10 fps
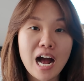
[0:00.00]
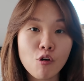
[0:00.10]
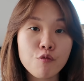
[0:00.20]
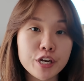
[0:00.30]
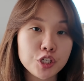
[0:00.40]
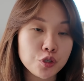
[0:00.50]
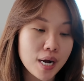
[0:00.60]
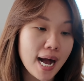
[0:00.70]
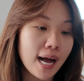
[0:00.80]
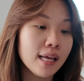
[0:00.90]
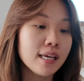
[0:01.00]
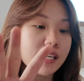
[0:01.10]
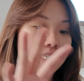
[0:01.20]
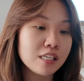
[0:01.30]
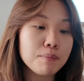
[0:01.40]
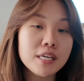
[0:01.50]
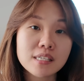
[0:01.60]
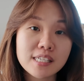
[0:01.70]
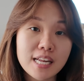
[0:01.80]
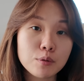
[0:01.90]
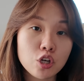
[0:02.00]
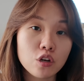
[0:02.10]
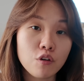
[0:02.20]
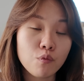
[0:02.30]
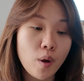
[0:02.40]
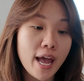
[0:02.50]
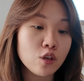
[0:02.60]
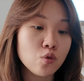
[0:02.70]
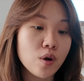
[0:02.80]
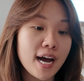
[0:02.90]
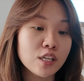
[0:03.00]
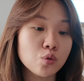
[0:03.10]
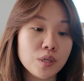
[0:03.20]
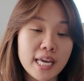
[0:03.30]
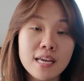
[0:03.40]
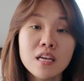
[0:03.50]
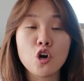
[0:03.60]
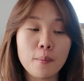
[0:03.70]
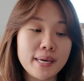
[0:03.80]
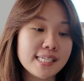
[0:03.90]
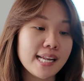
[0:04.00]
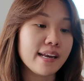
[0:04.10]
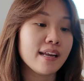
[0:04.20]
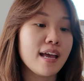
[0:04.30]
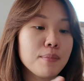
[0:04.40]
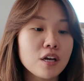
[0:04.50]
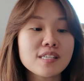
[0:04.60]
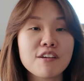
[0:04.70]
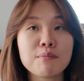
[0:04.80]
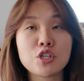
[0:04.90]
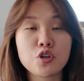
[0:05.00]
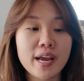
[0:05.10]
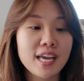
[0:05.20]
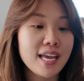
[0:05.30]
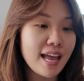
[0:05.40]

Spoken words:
how rich you are. It's simply a snapshot of where you are today, your baseline. And because I've been tracking